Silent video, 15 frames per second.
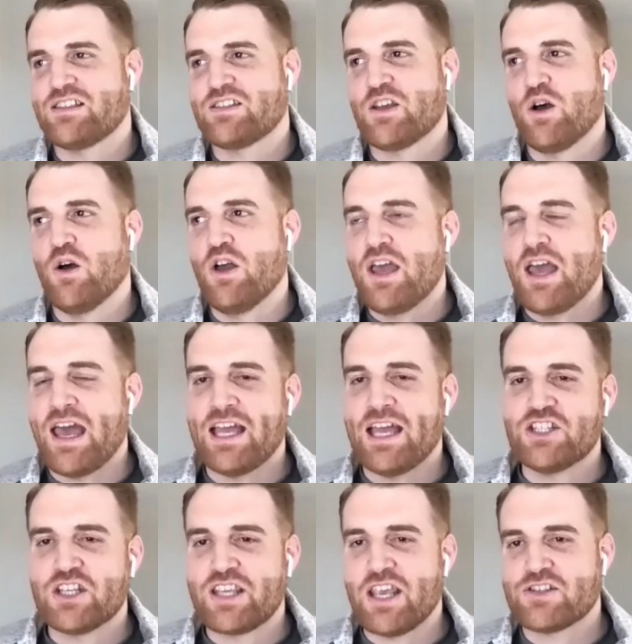So
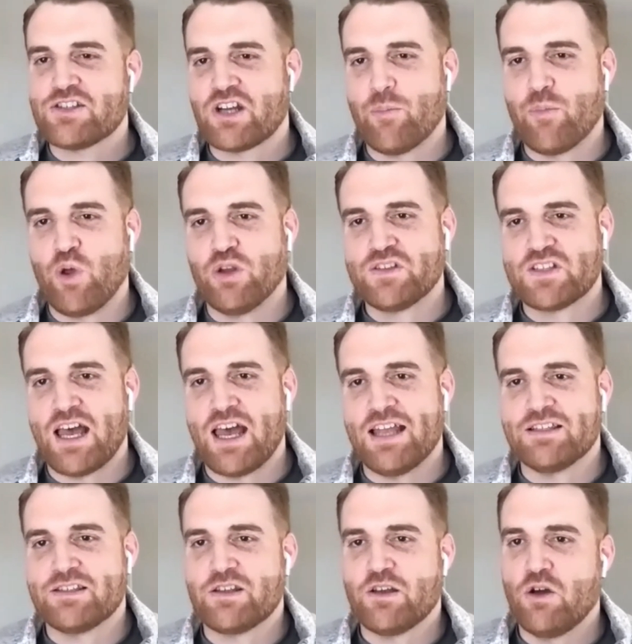education on both
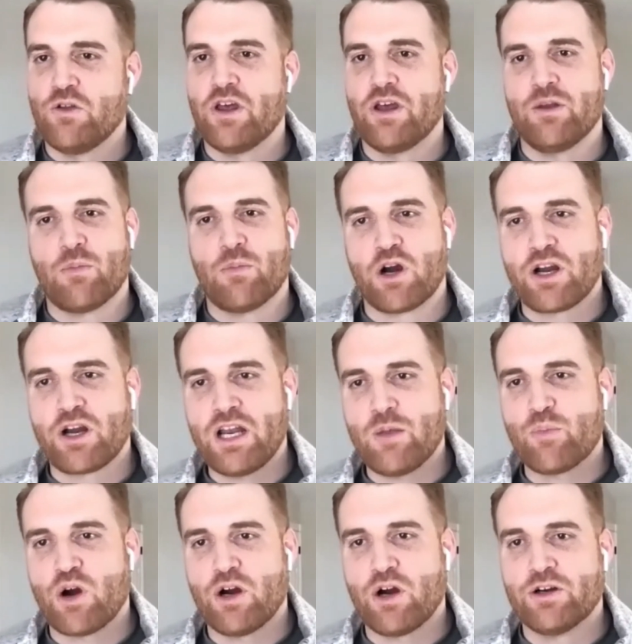sides so that marketing
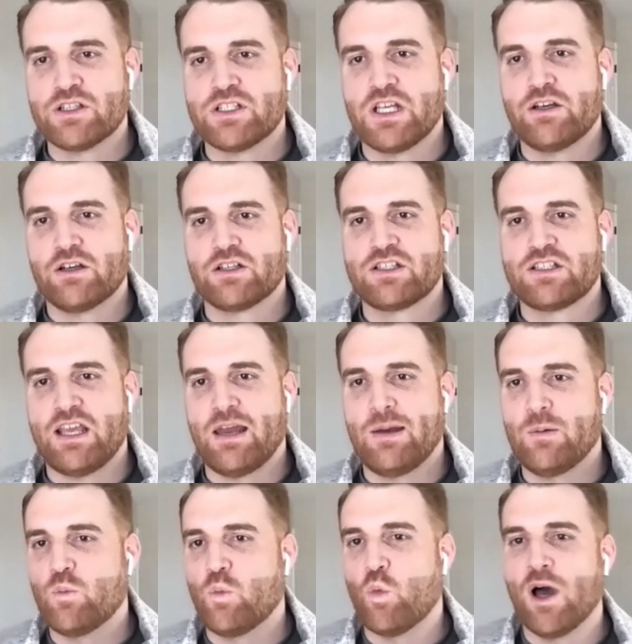partners
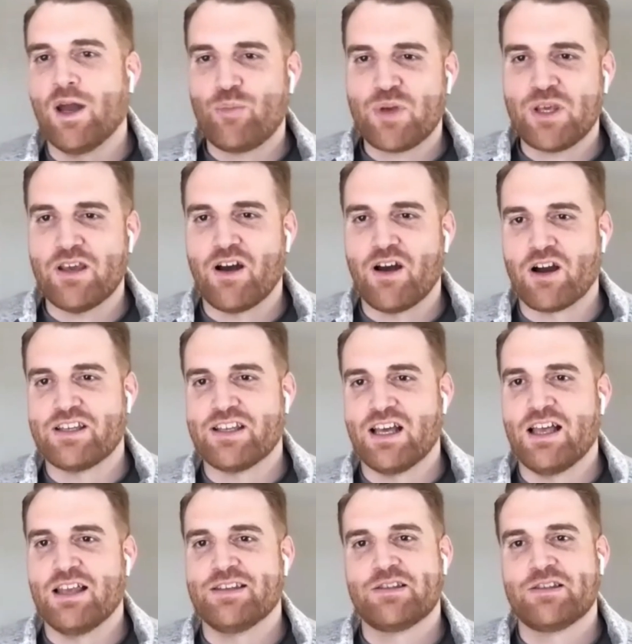understand what PR
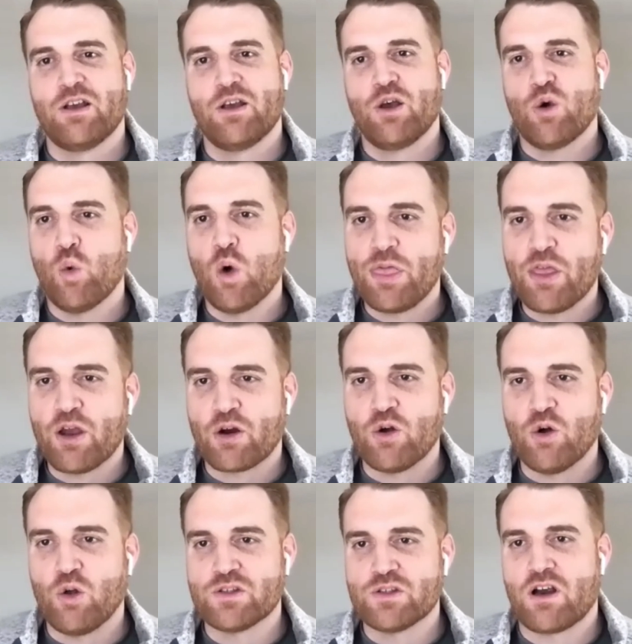does, what their
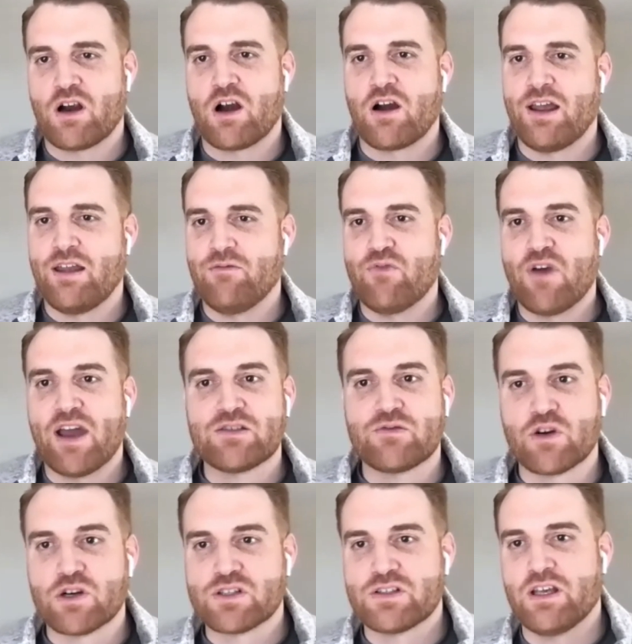goals are, and vice
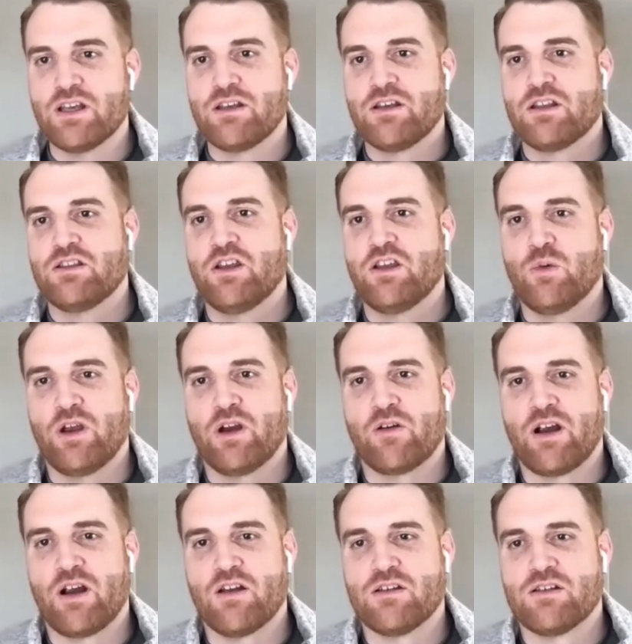versa, the other way around.